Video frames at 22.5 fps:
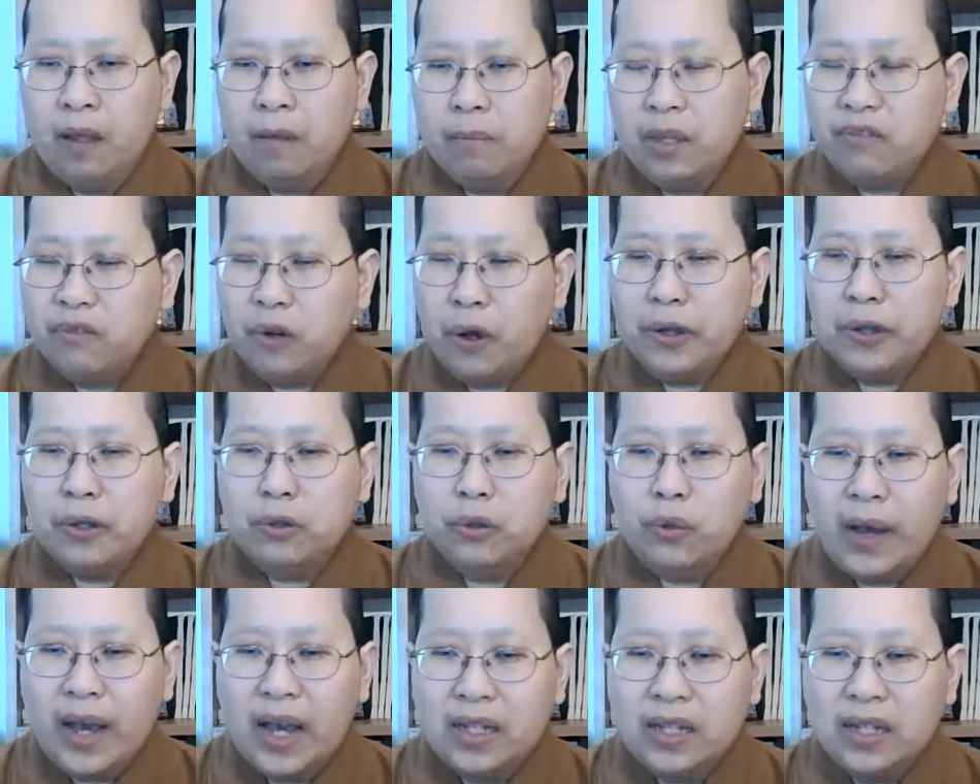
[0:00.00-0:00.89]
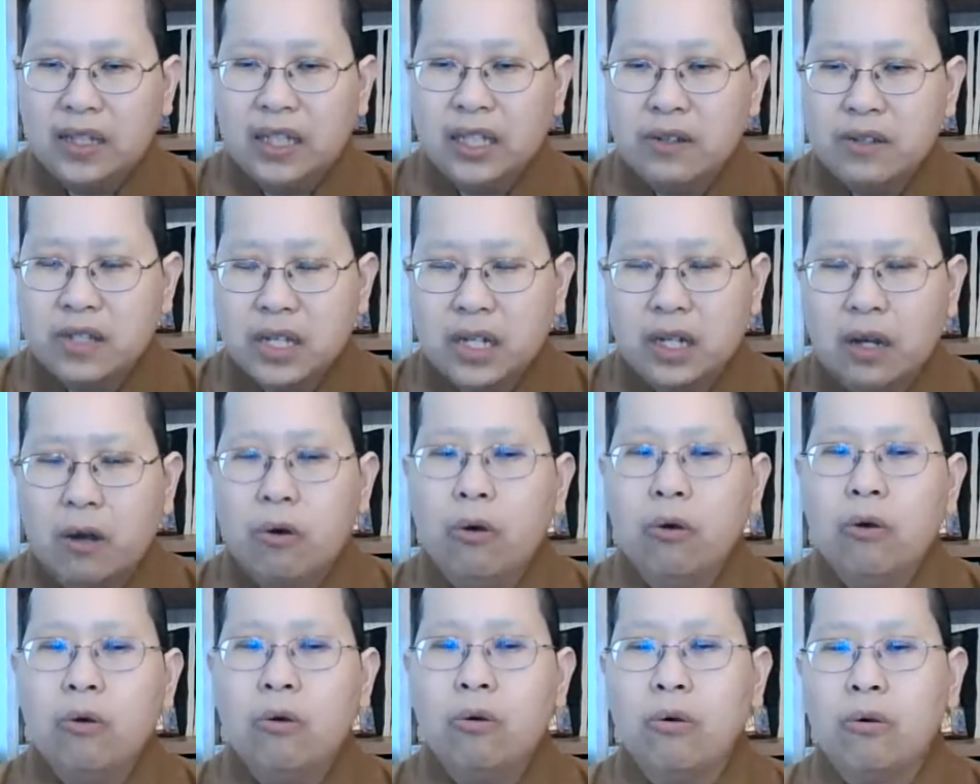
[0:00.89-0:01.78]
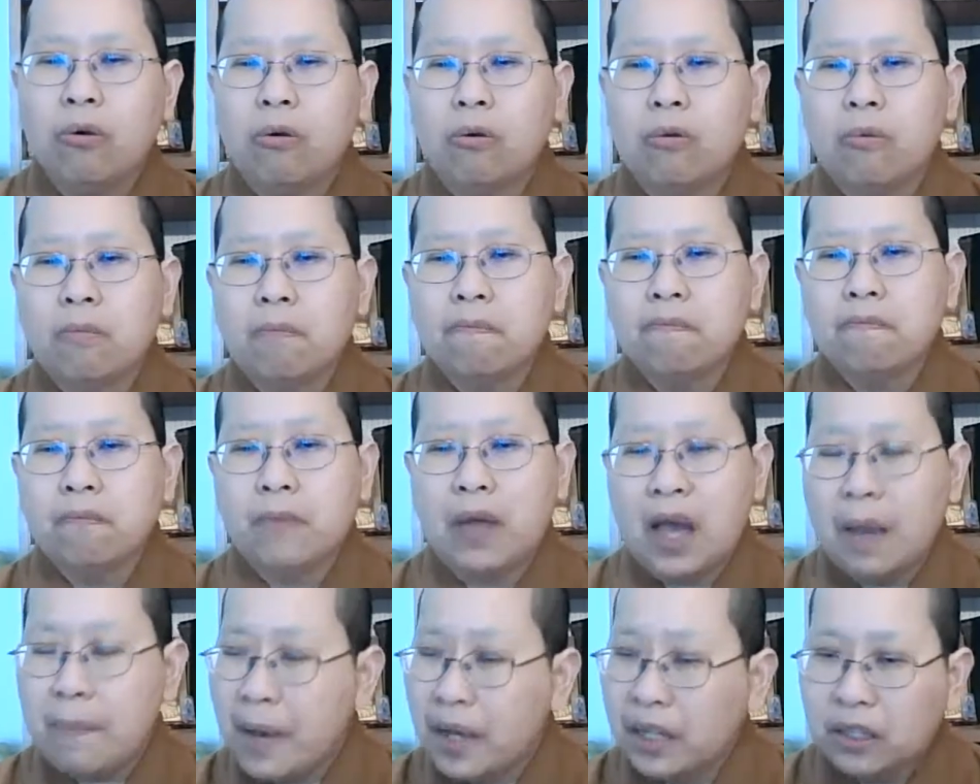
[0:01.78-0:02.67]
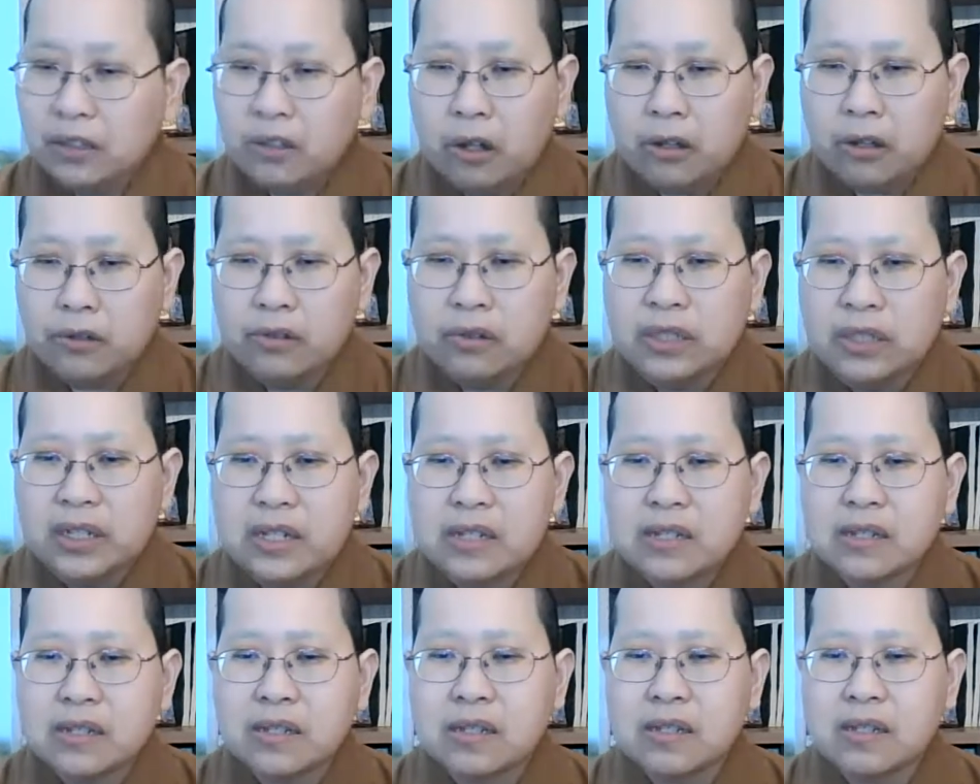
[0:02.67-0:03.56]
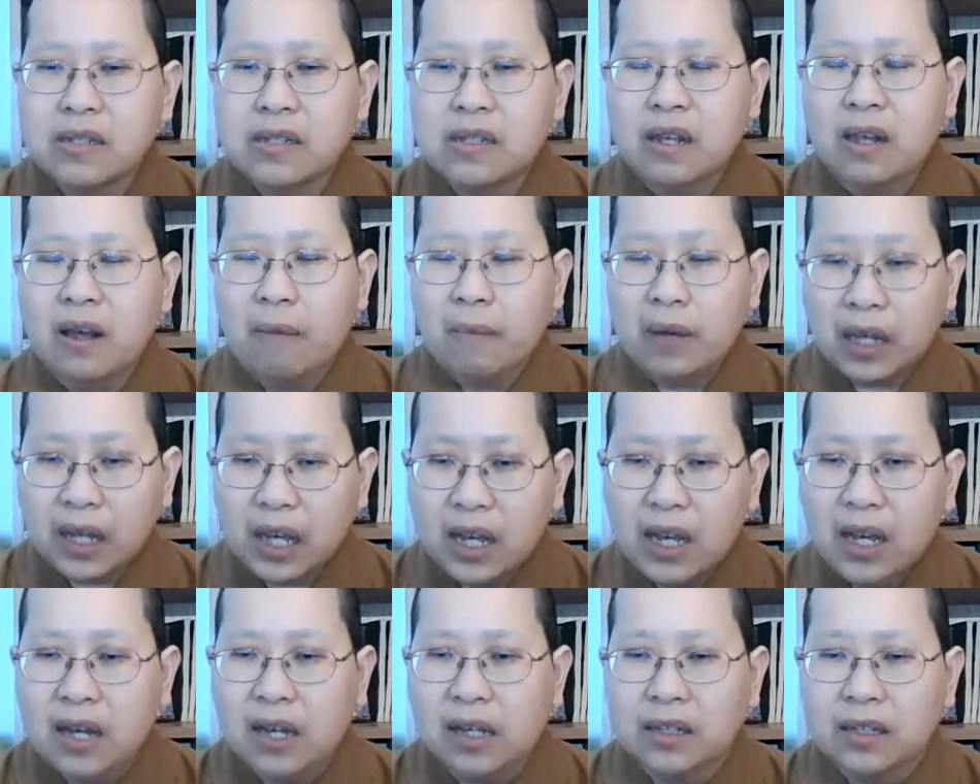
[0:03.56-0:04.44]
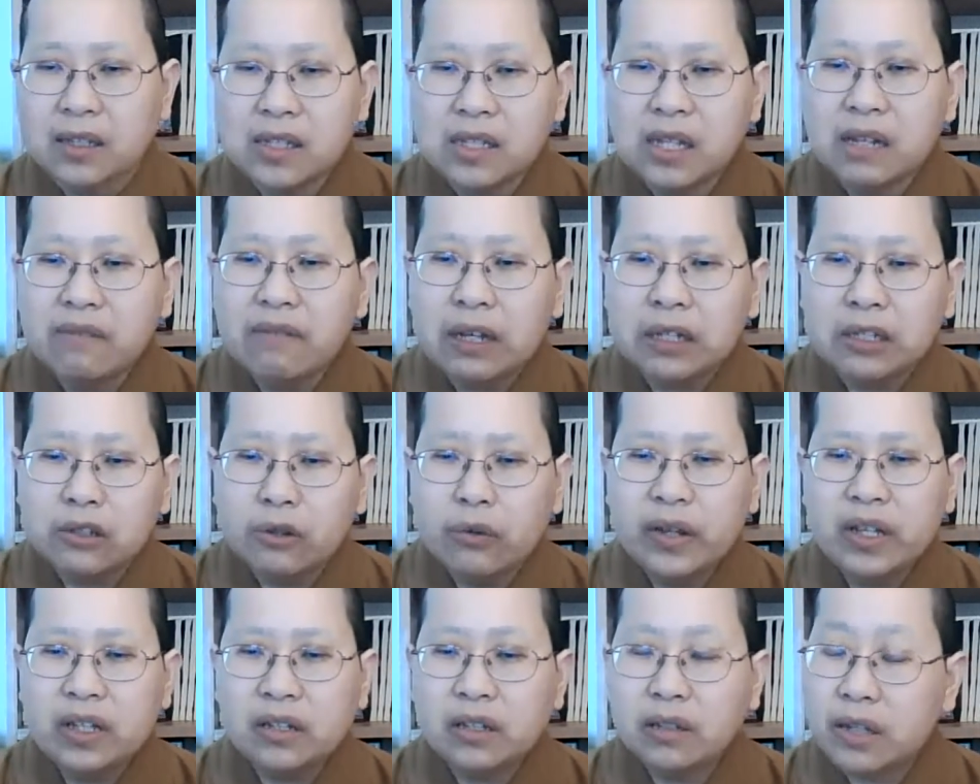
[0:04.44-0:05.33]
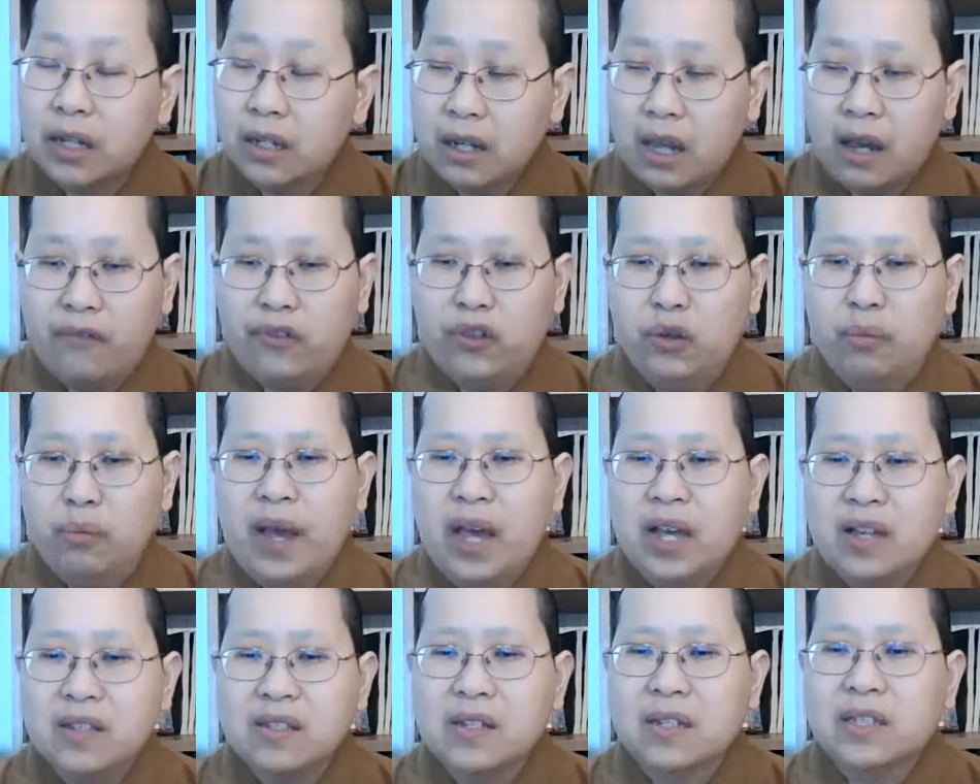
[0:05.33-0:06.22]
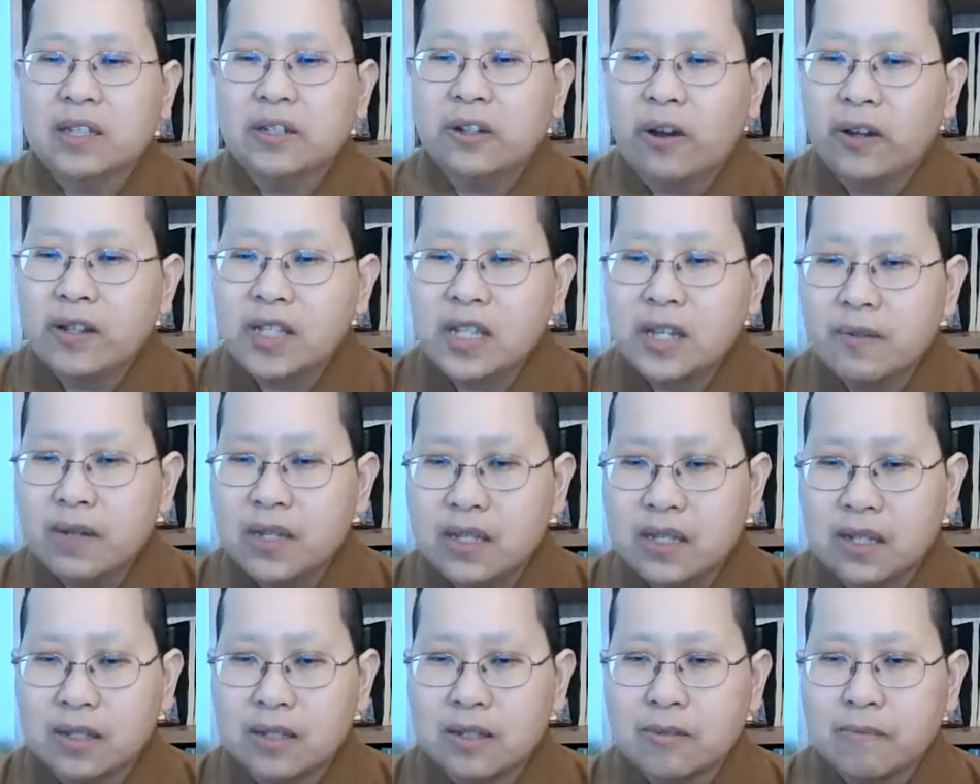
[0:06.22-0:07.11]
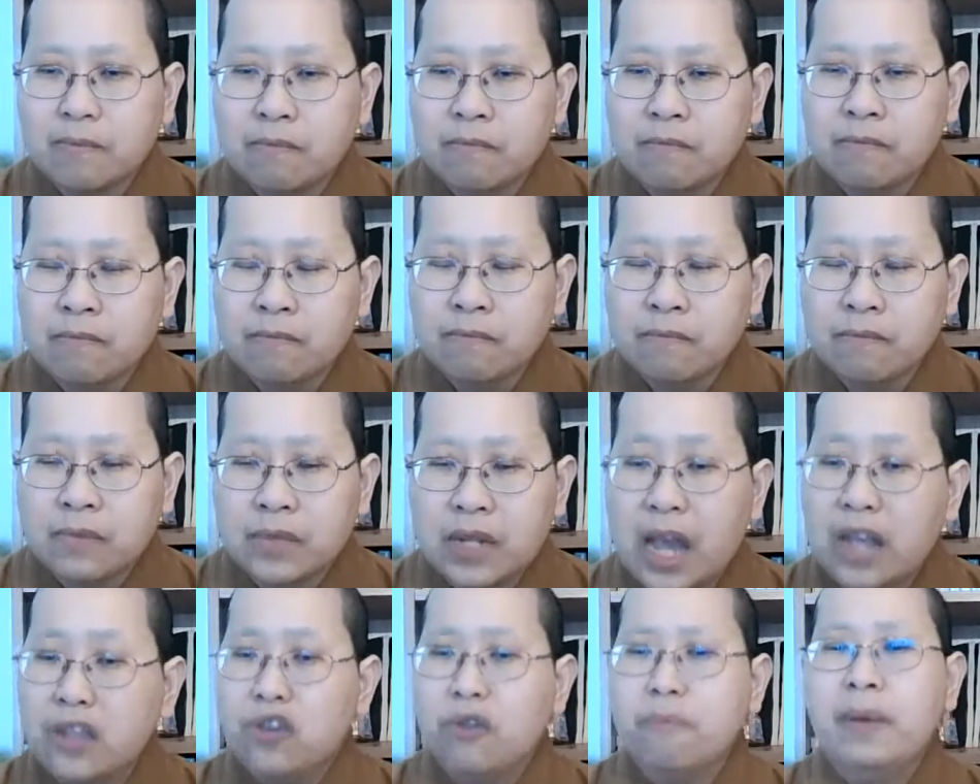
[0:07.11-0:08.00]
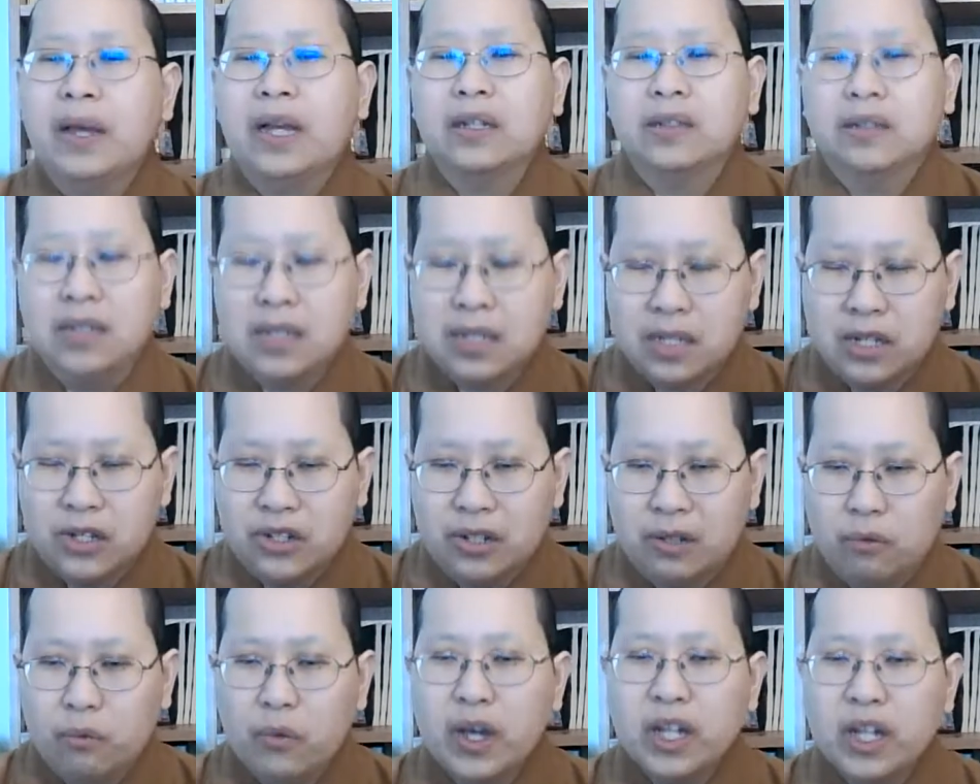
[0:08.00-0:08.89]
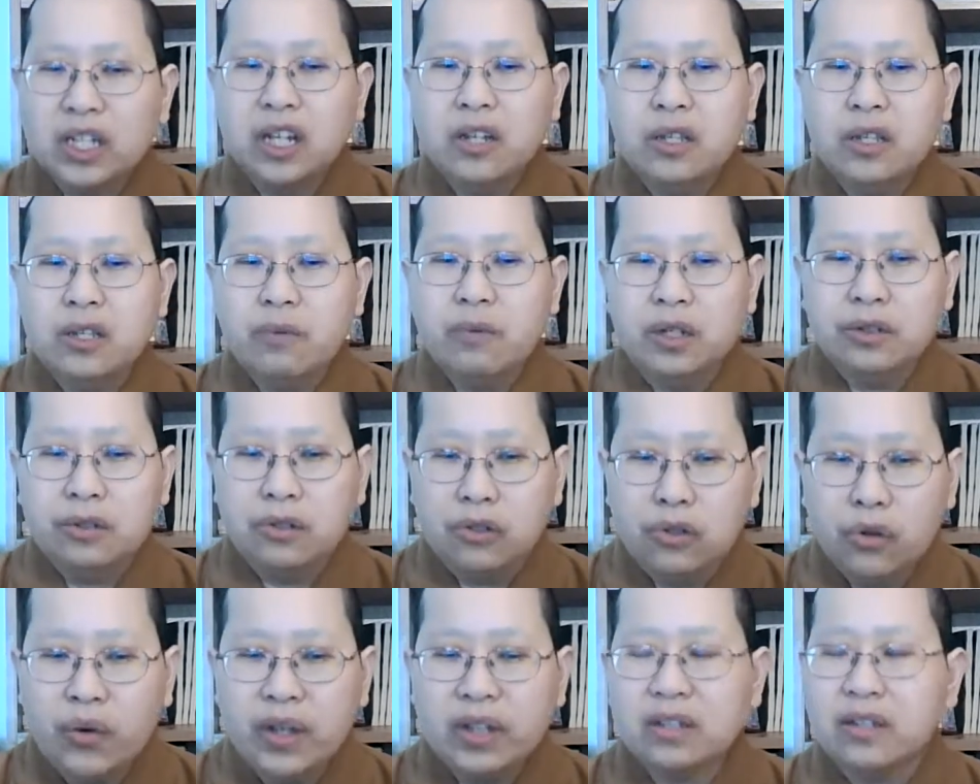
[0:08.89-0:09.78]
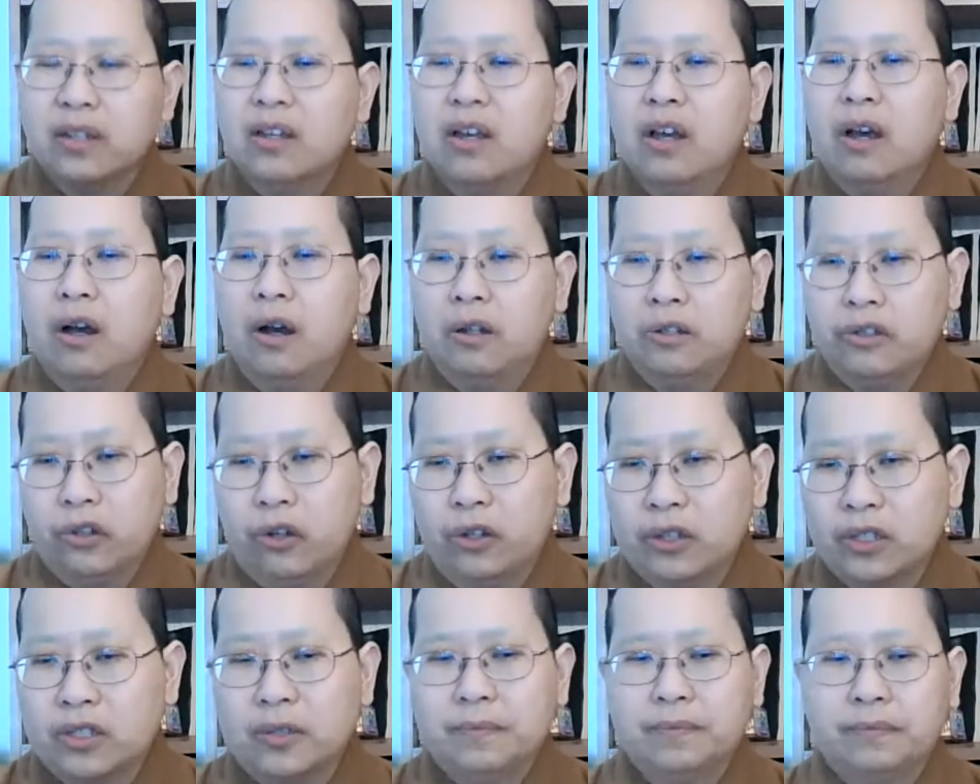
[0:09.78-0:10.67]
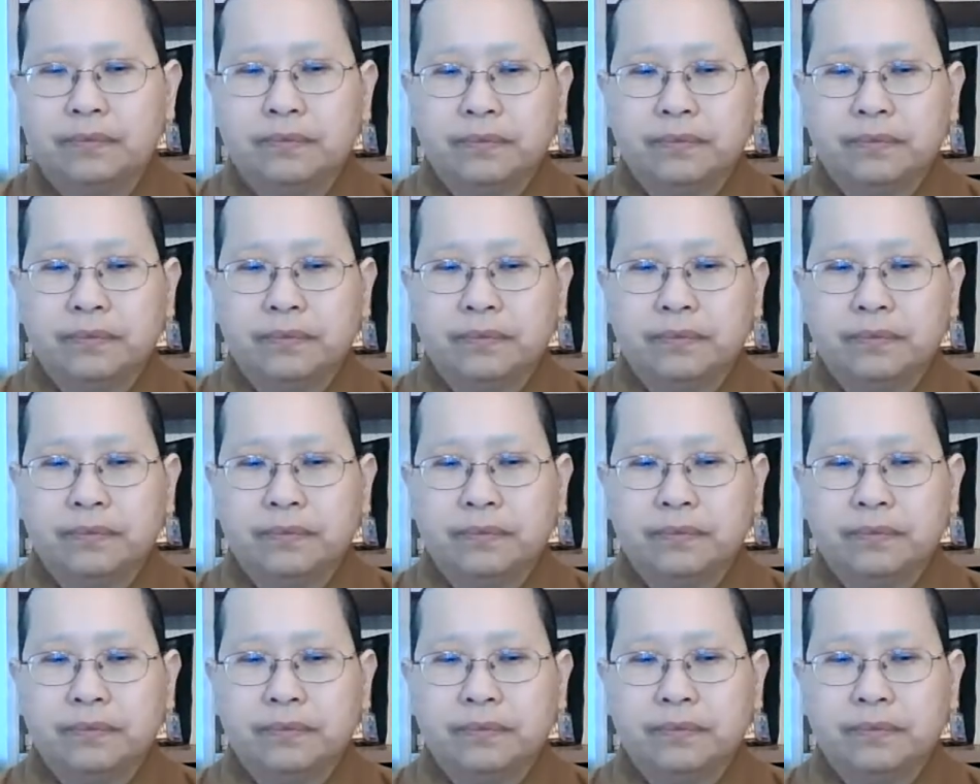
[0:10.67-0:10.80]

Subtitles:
Before you do anything, you say that, oh, I better not do this. Because if I do it, then I have to bear certain consequences. And you make a decision whether you want to do it or not.